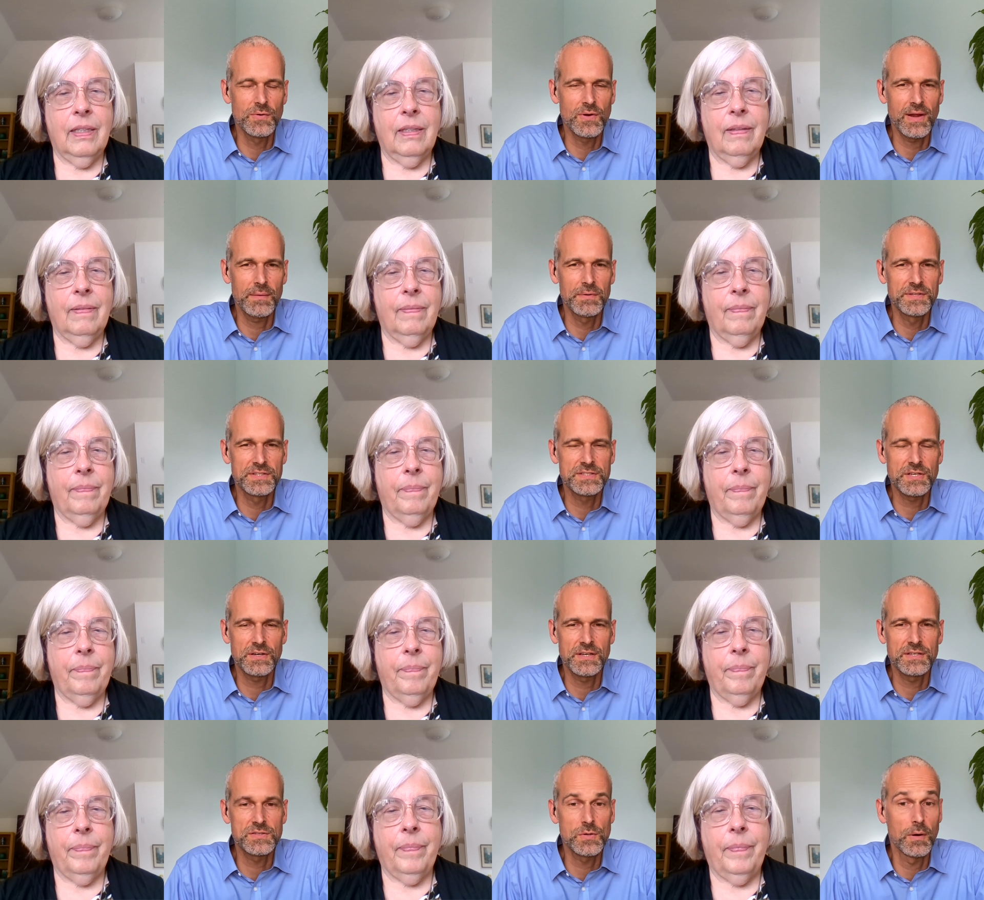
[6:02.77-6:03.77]
Speaker 1: were able to
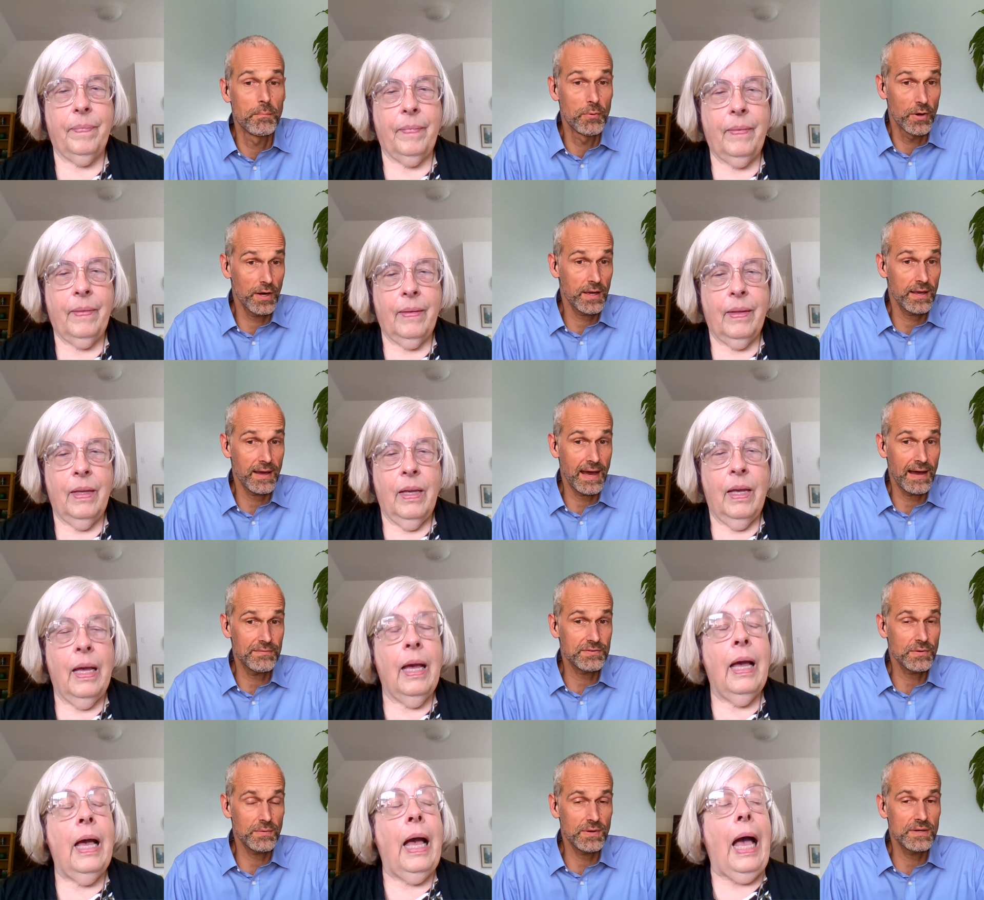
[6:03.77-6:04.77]
turn into a book
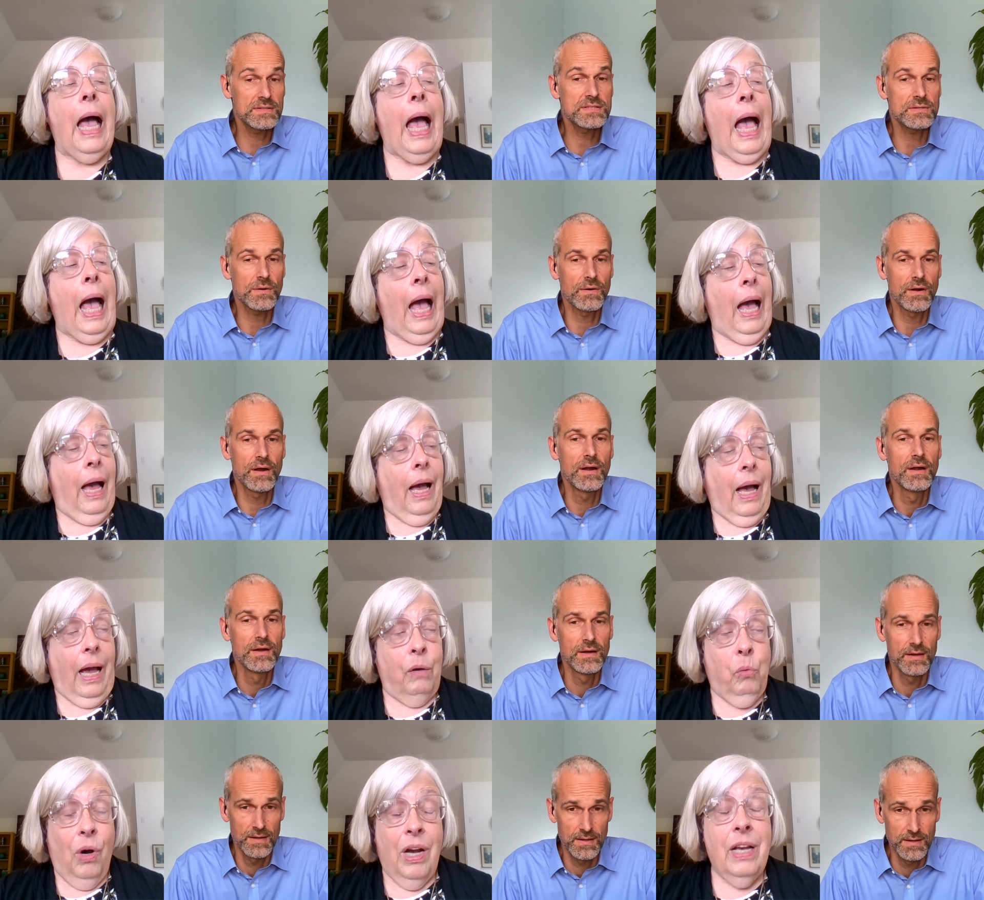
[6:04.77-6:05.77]
afterwards,
Speaker 2: or?
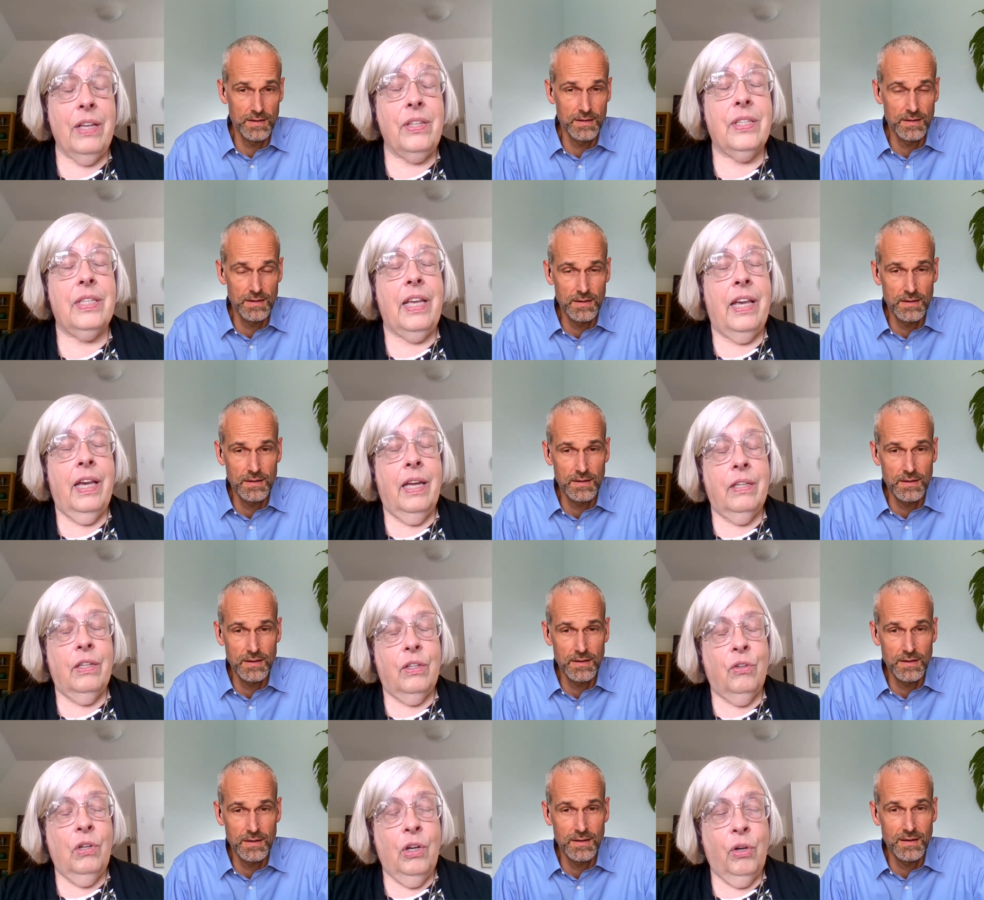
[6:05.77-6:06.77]
I was,
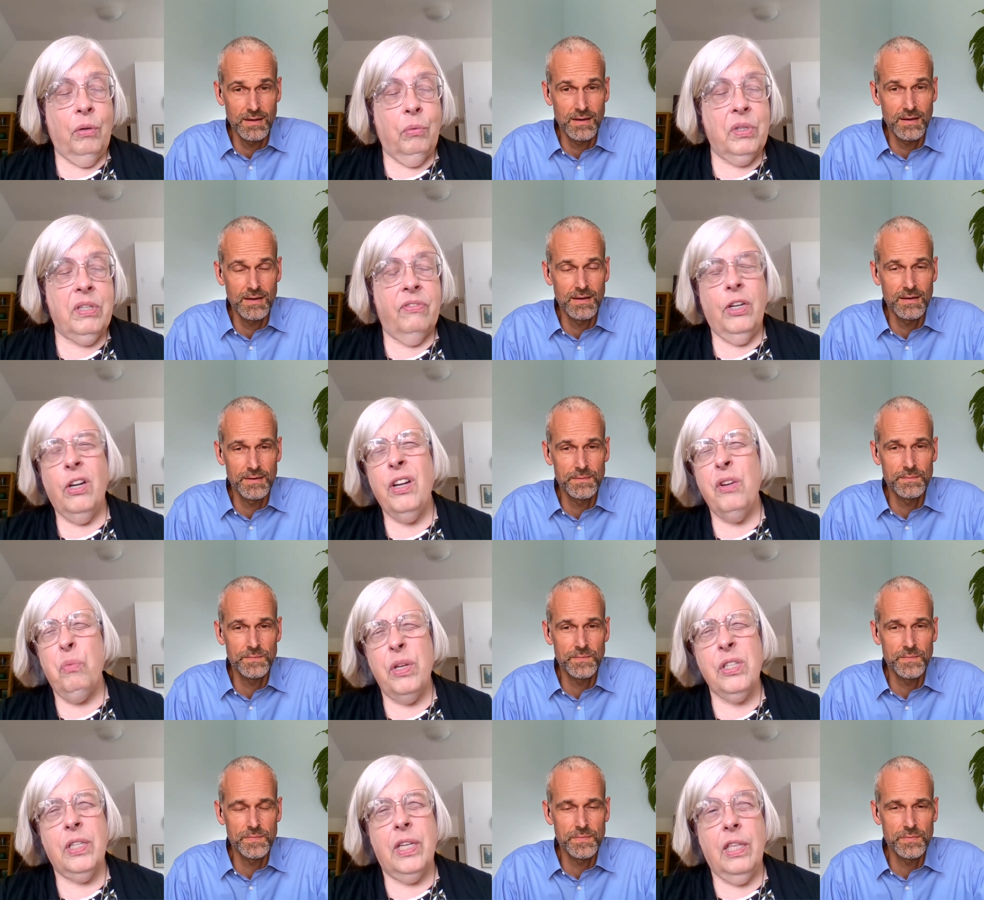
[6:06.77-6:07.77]
and you know, it was a
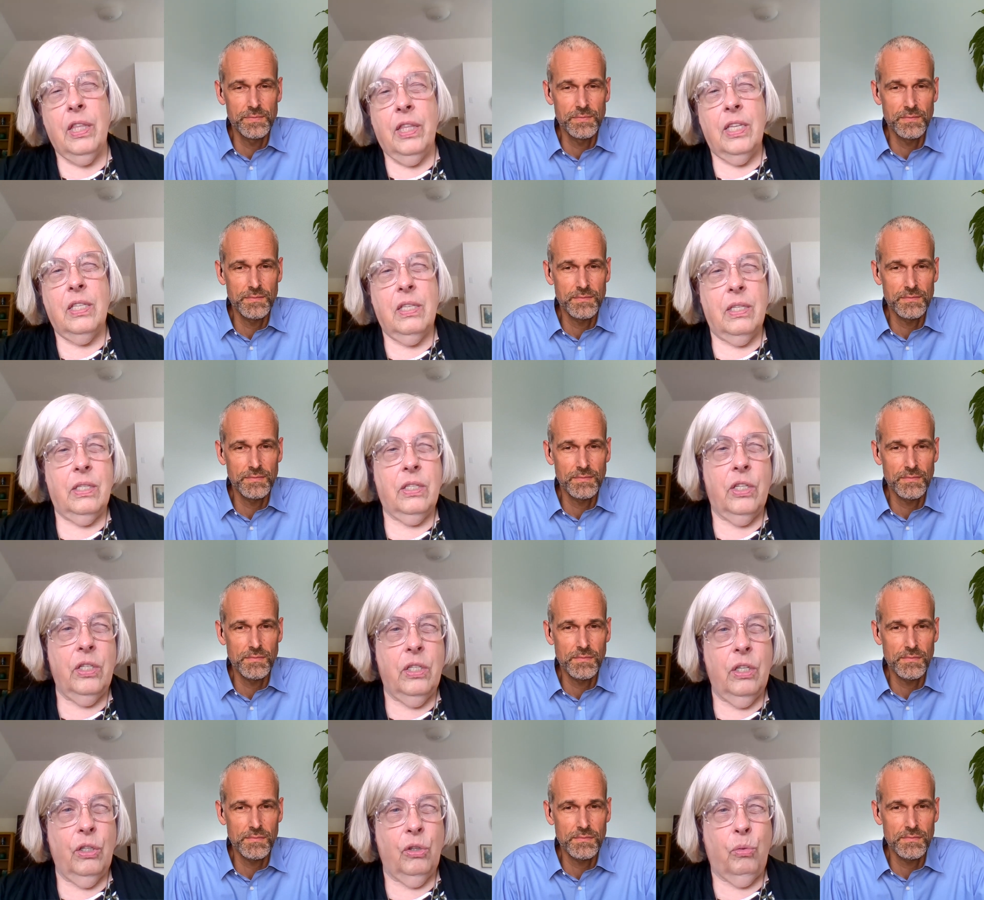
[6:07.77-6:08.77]
very risky
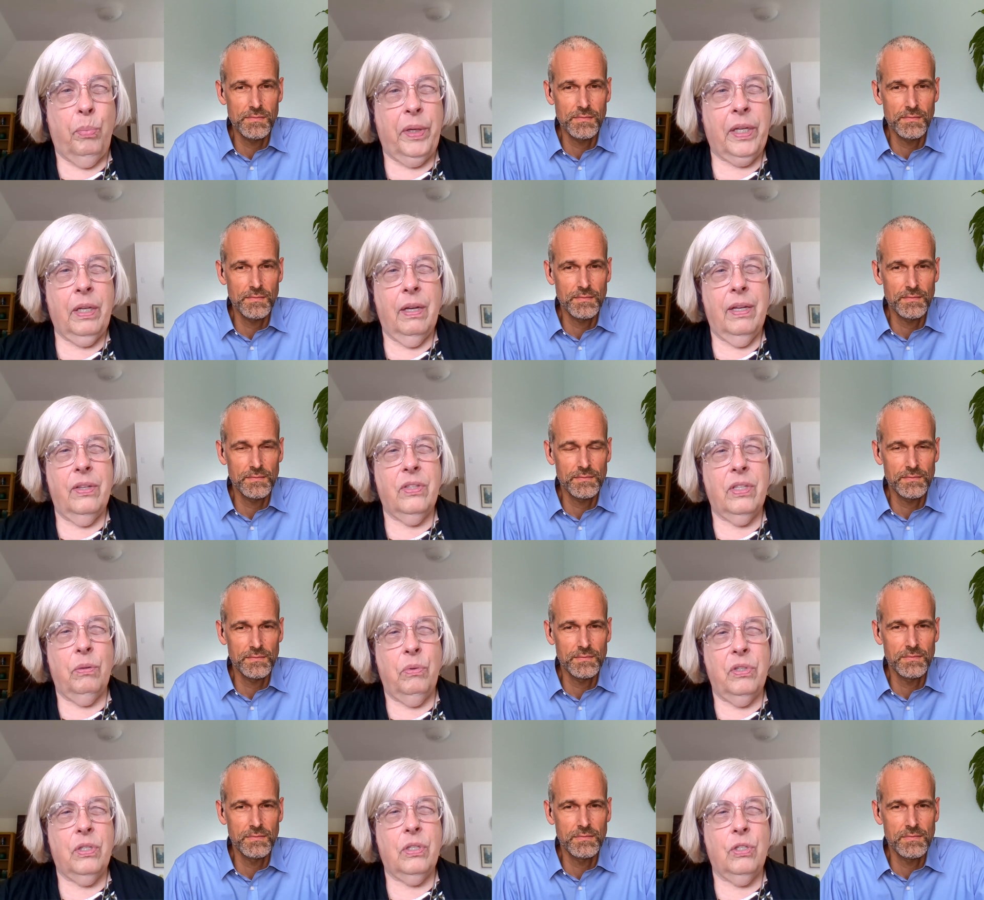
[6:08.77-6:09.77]
thesis to do
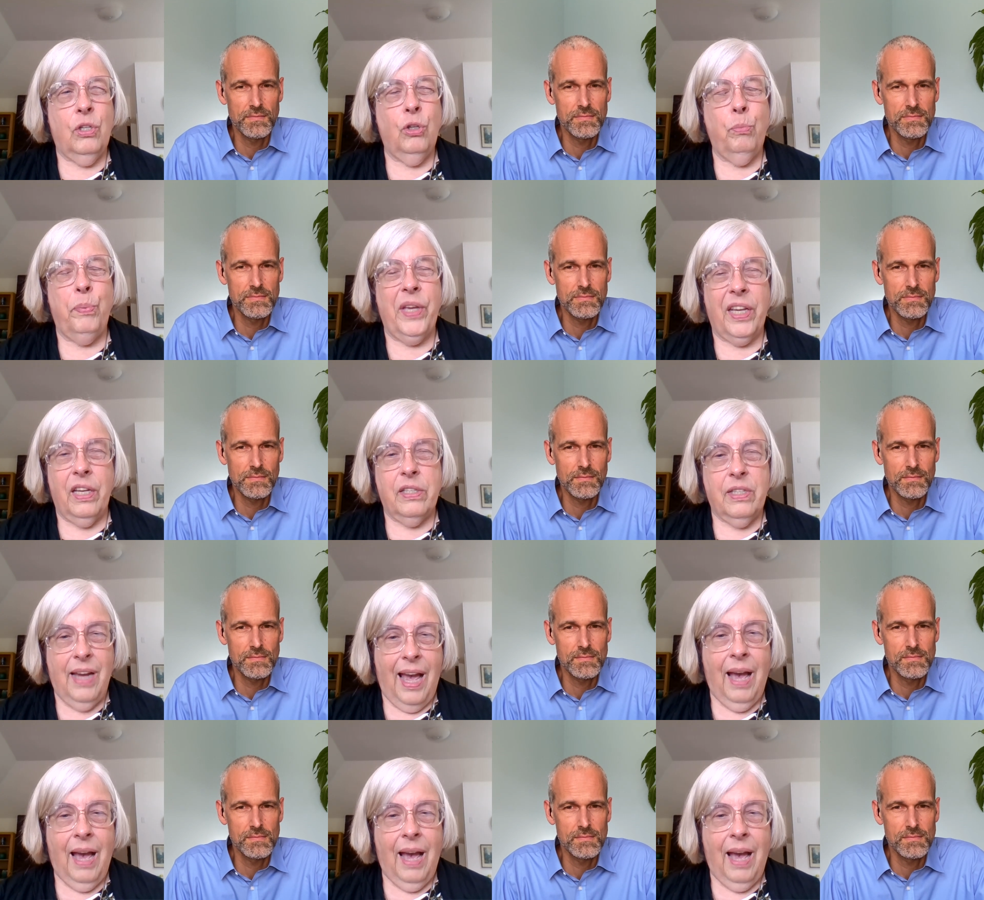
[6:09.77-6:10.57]
because it was too big a